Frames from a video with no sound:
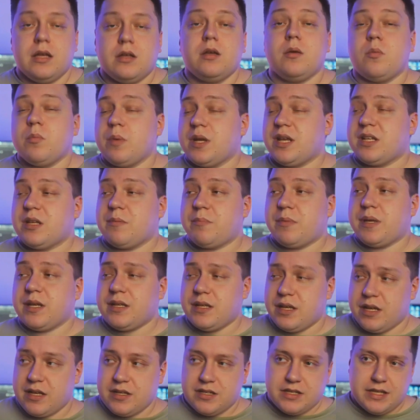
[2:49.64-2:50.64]
to wait a bit
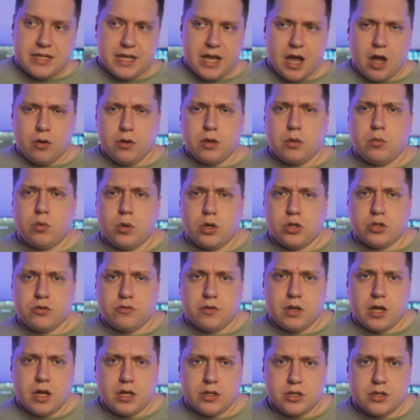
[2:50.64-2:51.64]
and see how it works
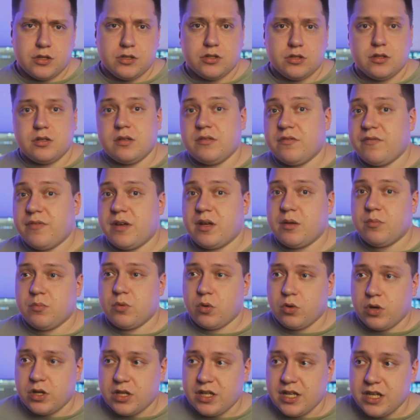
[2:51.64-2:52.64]
for others, to feel
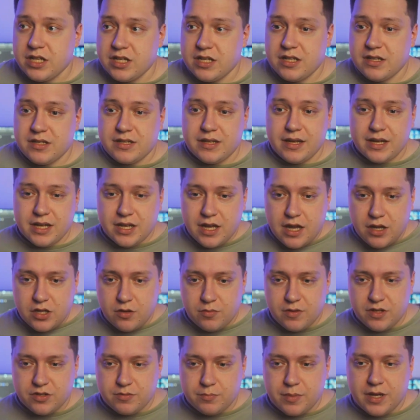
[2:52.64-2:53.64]
more at ease. In other
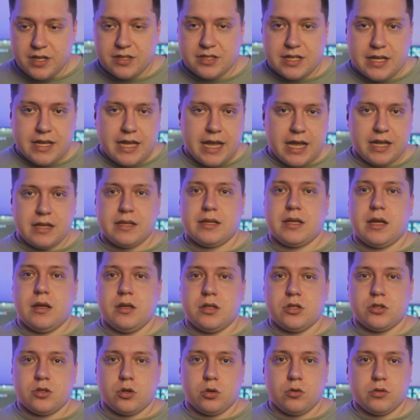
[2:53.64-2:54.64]
respects, again, there
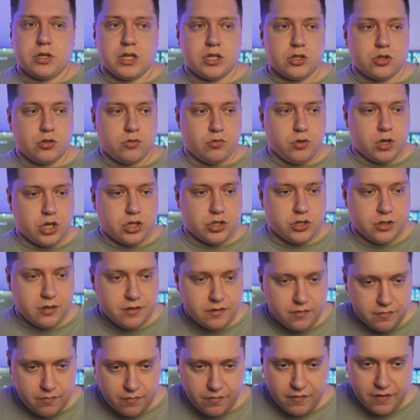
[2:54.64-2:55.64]
is no need to rush.
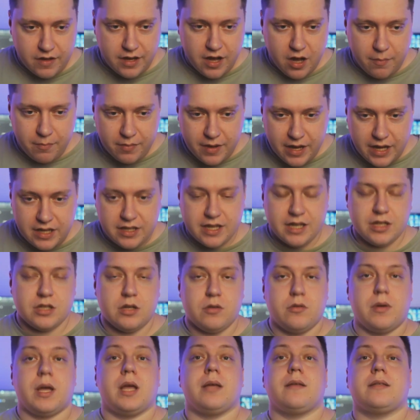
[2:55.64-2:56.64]
The update has
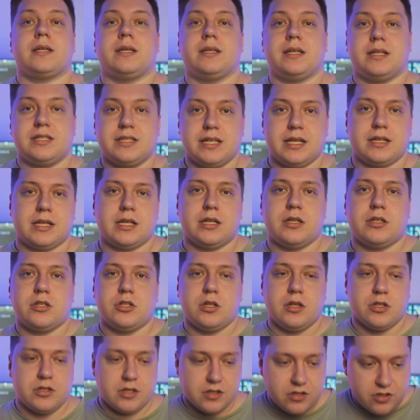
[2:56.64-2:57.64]
arrived in the settings,
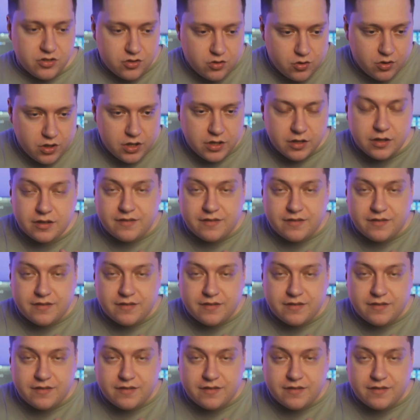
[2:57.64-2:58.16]
just install it.